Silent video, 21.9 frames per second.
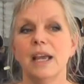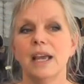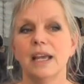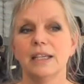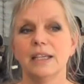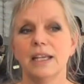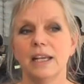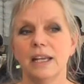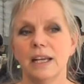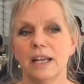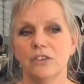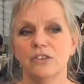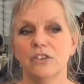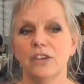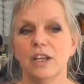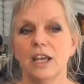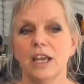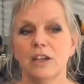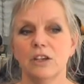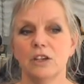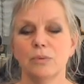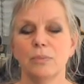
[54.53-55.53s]
and get
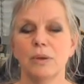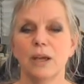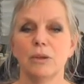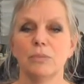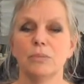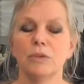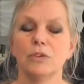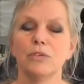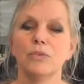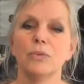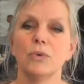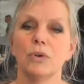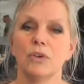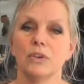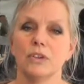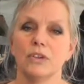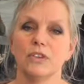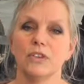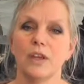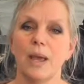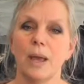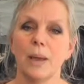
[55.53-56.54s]
educated about before
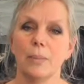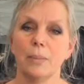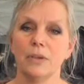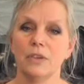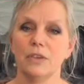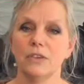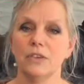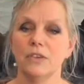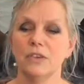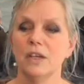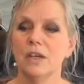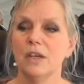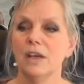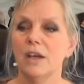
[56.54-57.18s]
this happens.